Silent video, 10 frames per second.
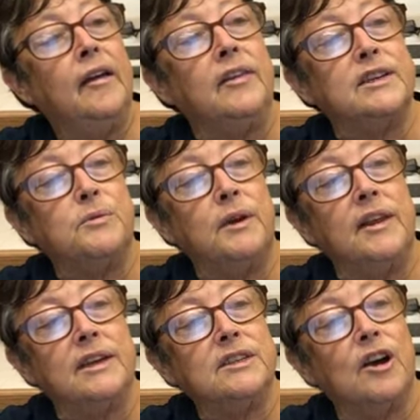This one
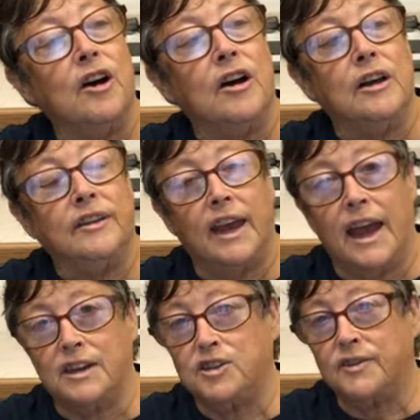that's called The
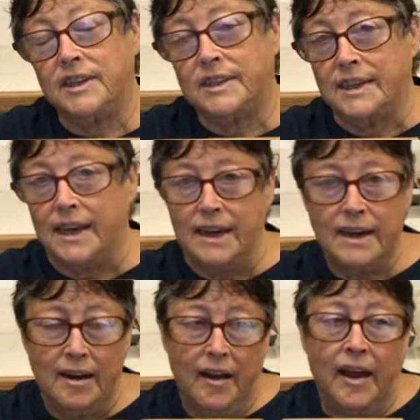Edge of the
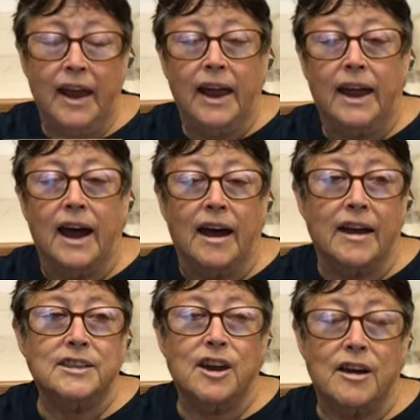Sea
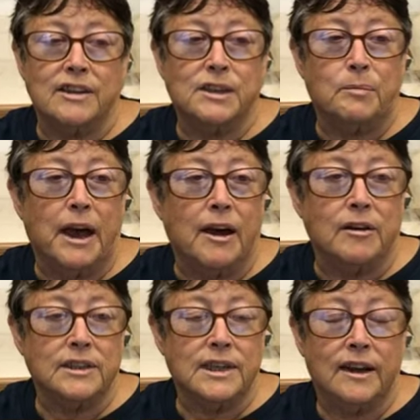uh, talks
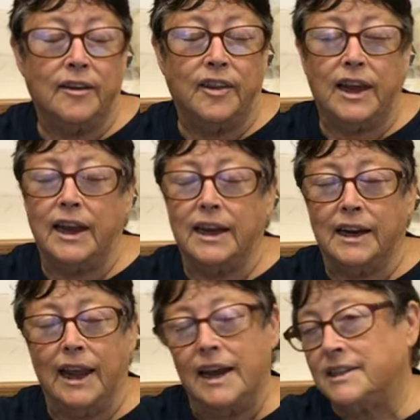about the
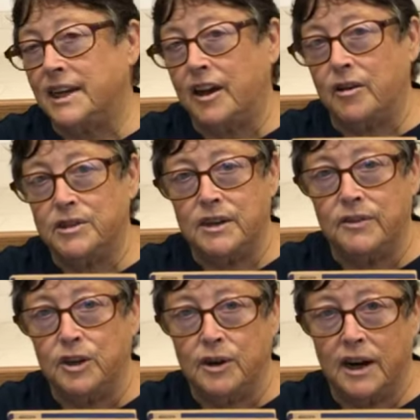Atlantic coast of
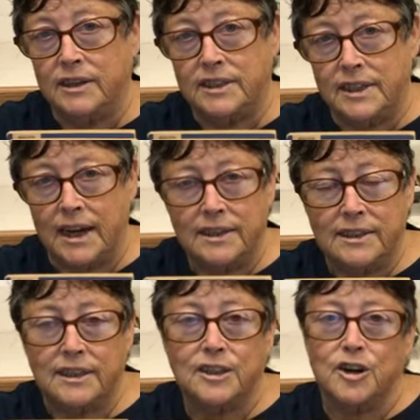the United States.
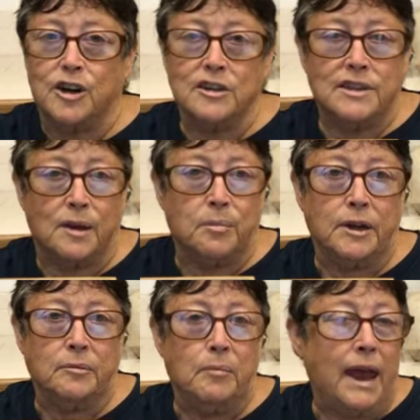It starts up
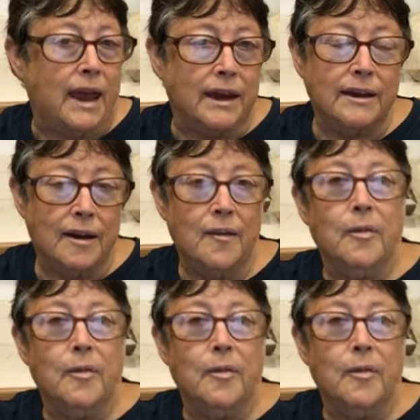in Maine,